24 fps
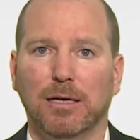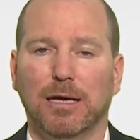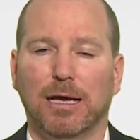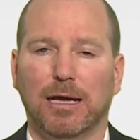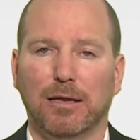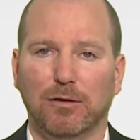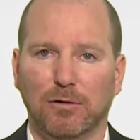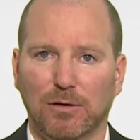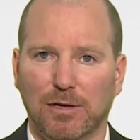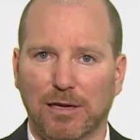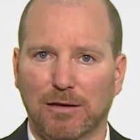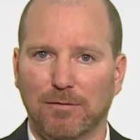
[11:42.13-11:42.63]

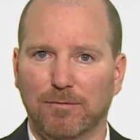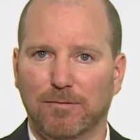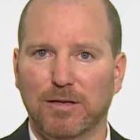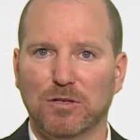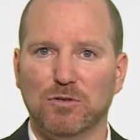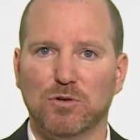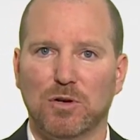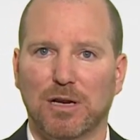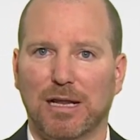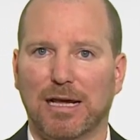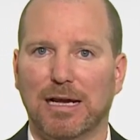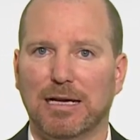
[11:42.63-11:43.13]
And you can
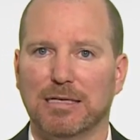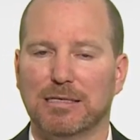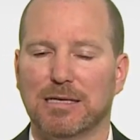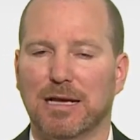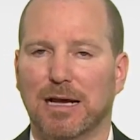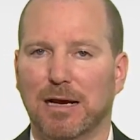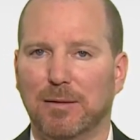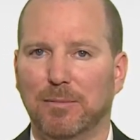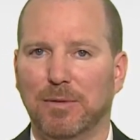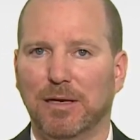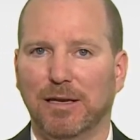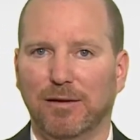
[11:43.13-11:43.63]
visualize
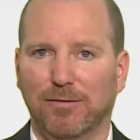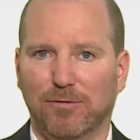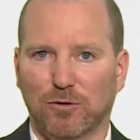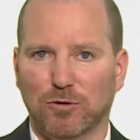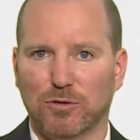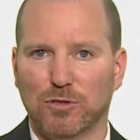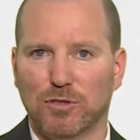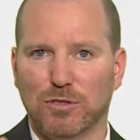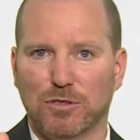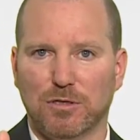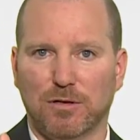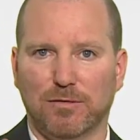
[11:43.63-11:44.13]
how many
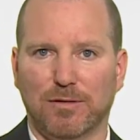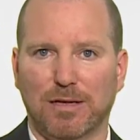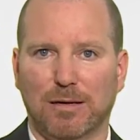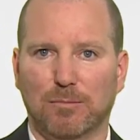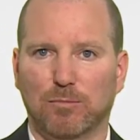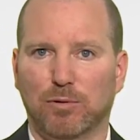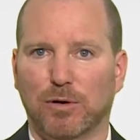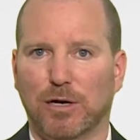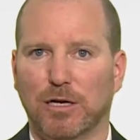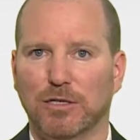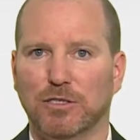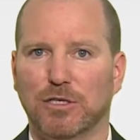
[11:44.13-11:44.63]
versions of that
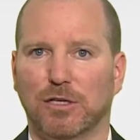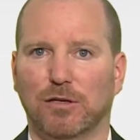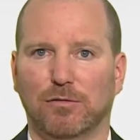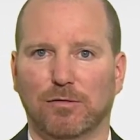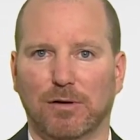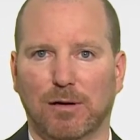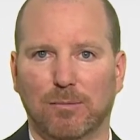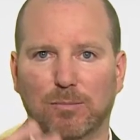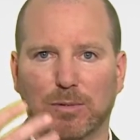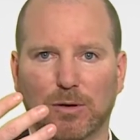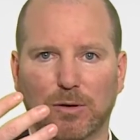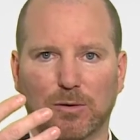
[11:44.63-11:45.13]
project you've
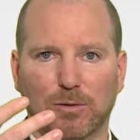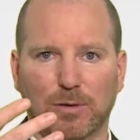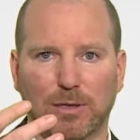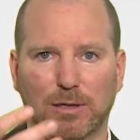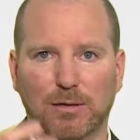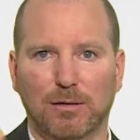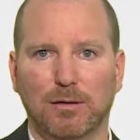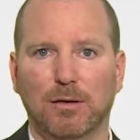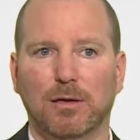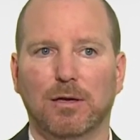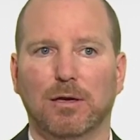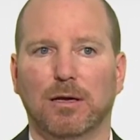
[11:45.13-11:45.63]
uploaded,
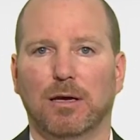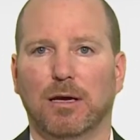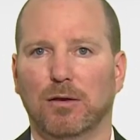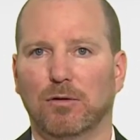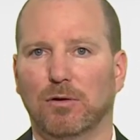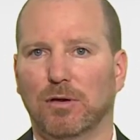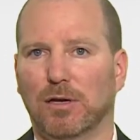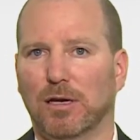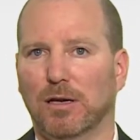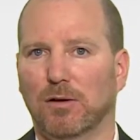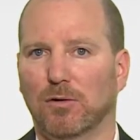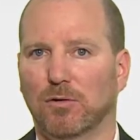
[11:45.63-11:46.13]
and
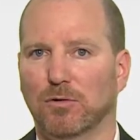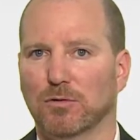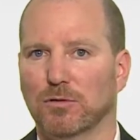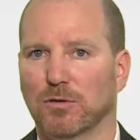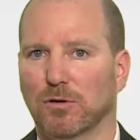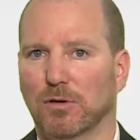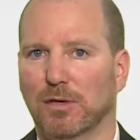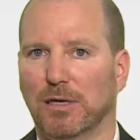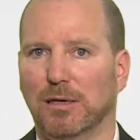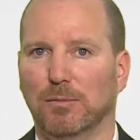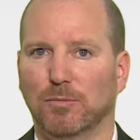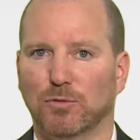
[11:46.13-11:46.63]
you can also
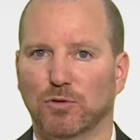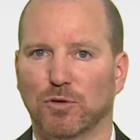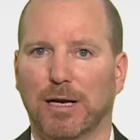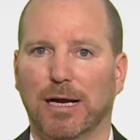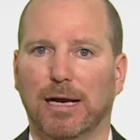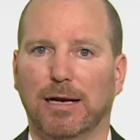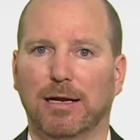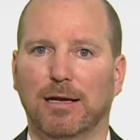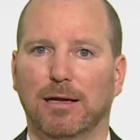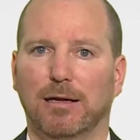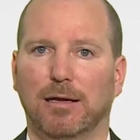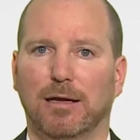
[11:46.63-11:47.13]
keep
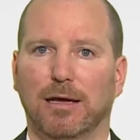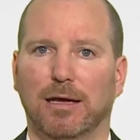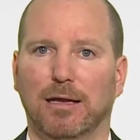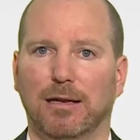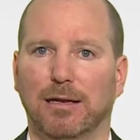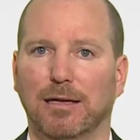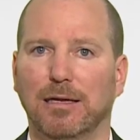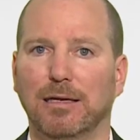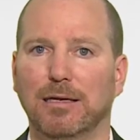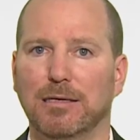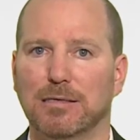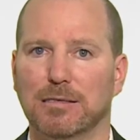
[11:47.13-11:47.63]
track and
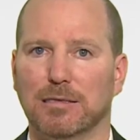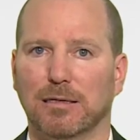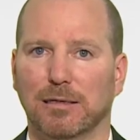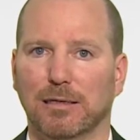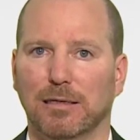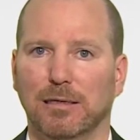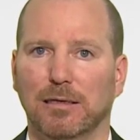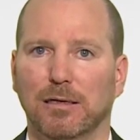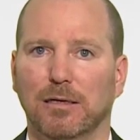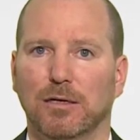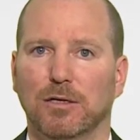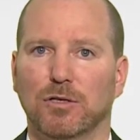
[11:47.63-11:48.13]

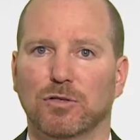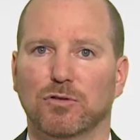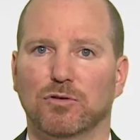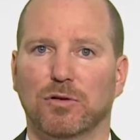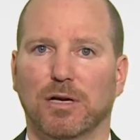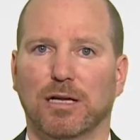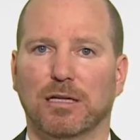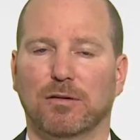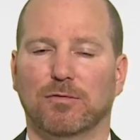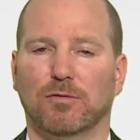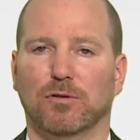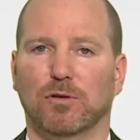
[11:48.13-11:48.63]
easily
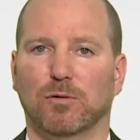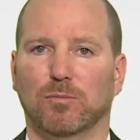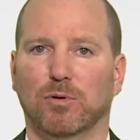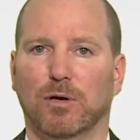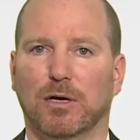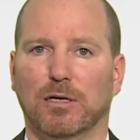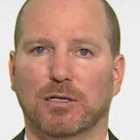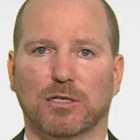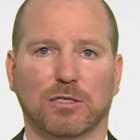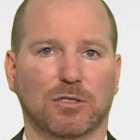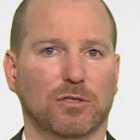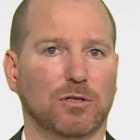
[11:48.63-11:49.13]
transfer the
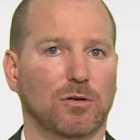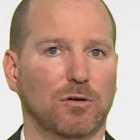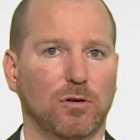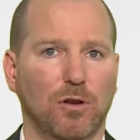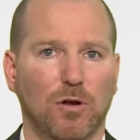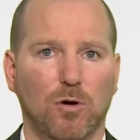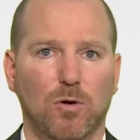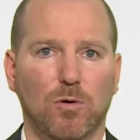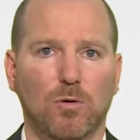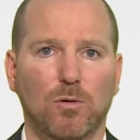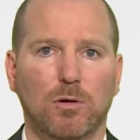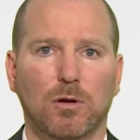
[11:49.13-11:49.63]
project. So
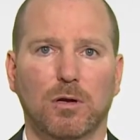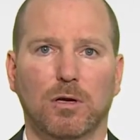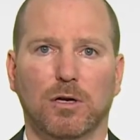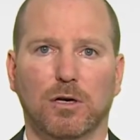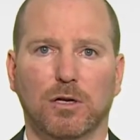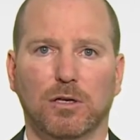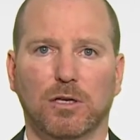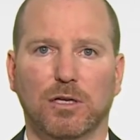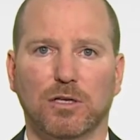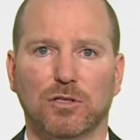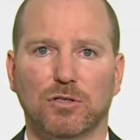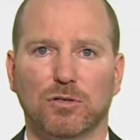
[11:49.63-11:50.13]
no
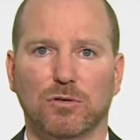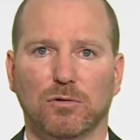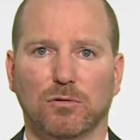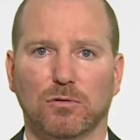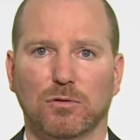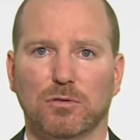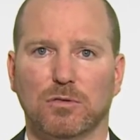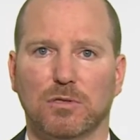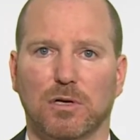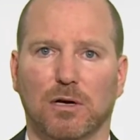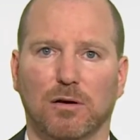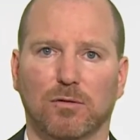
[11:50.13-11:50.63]
additional
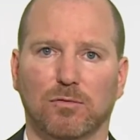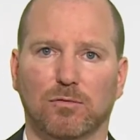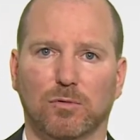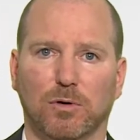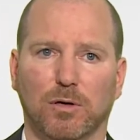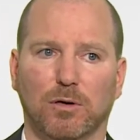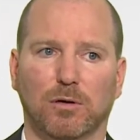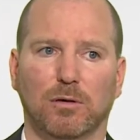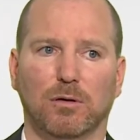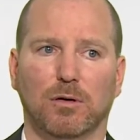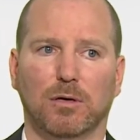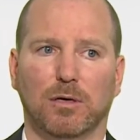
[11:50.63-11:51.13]

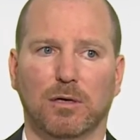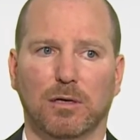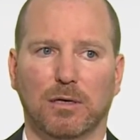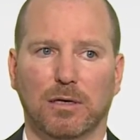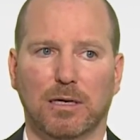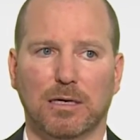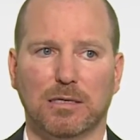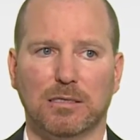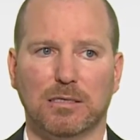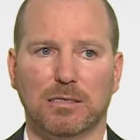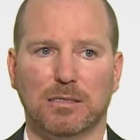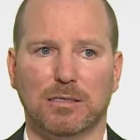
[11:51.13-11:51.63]
software
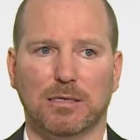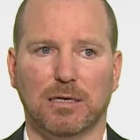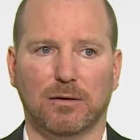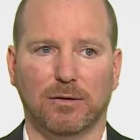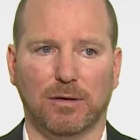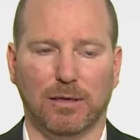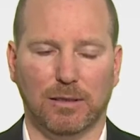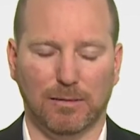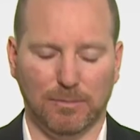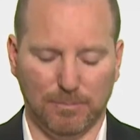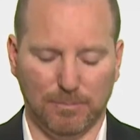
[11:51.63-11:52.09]
necessary.